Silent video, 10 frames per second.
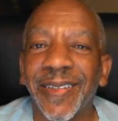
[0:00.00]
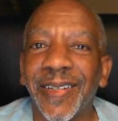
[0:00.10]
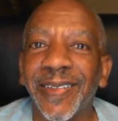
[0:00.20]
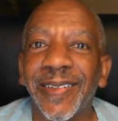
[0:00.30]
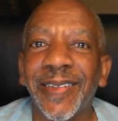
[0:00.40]

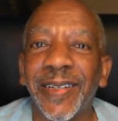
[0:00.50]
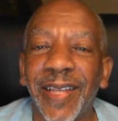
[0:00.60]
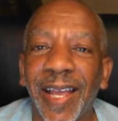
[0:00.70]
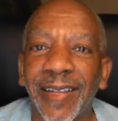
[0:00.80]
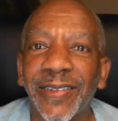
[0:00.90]
This is a
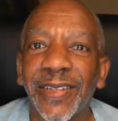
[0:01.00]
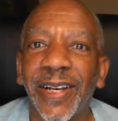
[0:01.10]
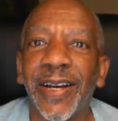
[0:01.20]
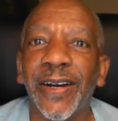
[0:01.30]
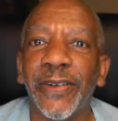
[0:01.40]
test
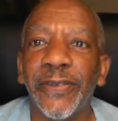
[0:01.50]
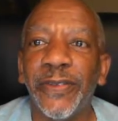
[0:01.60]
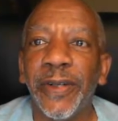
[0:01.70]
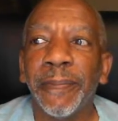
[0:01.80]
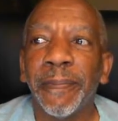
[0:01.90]
of
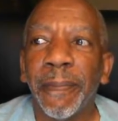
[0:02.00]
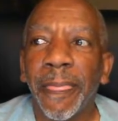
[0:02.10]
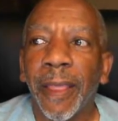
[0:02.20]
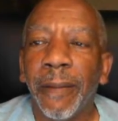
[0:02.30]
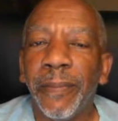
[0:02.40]

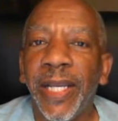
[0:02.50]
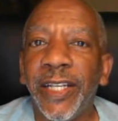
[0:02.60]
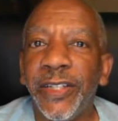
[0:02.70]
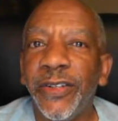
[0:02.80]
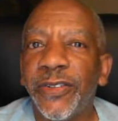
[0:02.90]
me
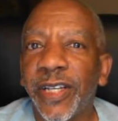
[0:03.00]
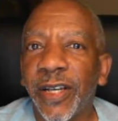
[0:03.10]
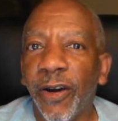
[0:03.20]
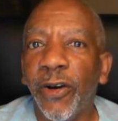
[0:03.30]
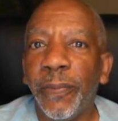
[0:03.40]

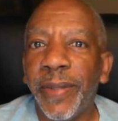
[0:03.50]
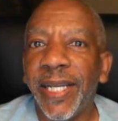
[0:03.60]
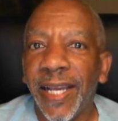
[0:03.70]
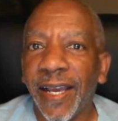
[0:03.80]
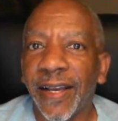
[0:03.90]
using
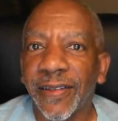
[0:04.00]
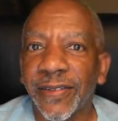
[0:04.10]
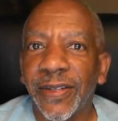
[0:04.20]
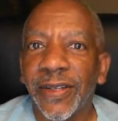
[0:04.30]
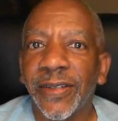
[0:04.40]
OBS